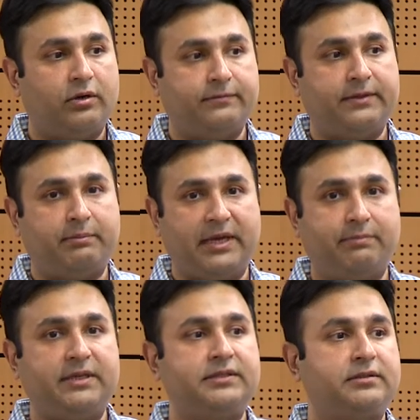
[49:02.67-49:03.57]
of the
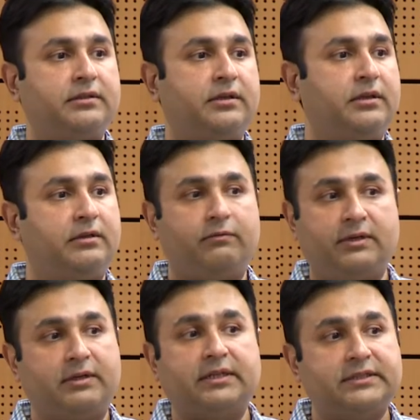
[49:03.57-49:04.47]
babies
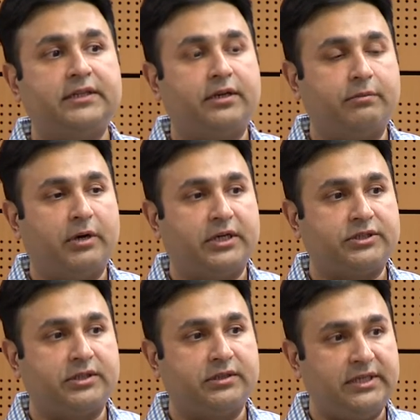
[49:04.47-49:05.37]
will consider
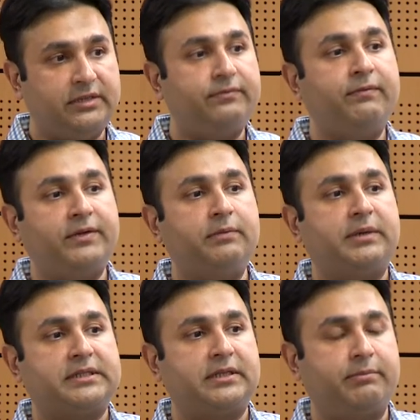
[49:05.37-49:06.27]
abortion. These
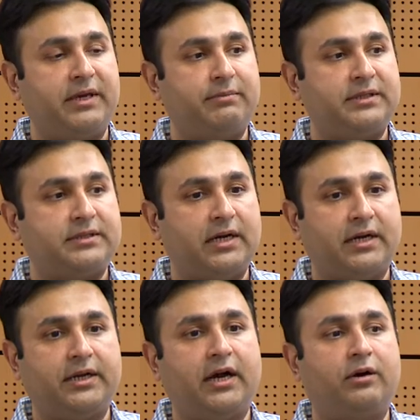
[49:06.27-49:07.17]
15% babies
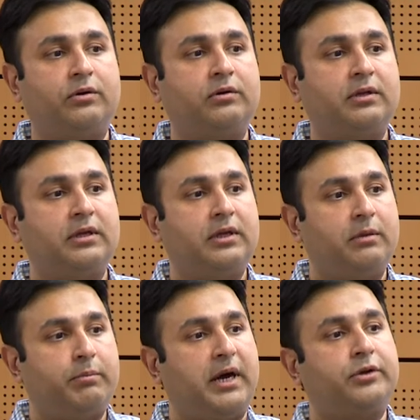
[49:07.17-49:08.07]
are now
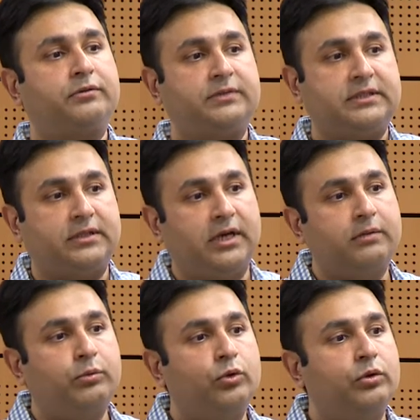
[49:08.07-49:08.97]
part of this
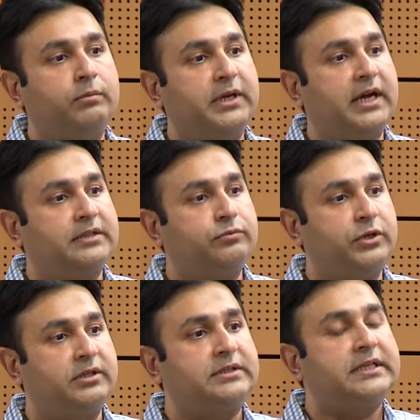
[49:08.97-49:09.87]
lung pool because
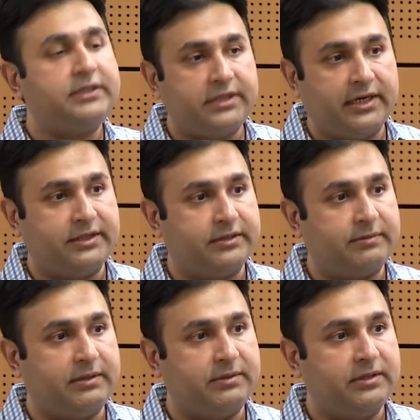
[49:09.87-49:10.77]
we resuscitate these
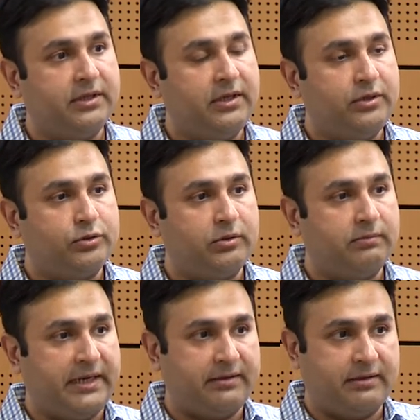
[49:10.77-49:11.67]
babies. So
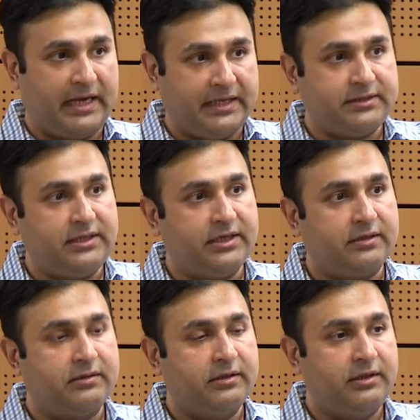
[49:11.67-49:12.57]
like last year,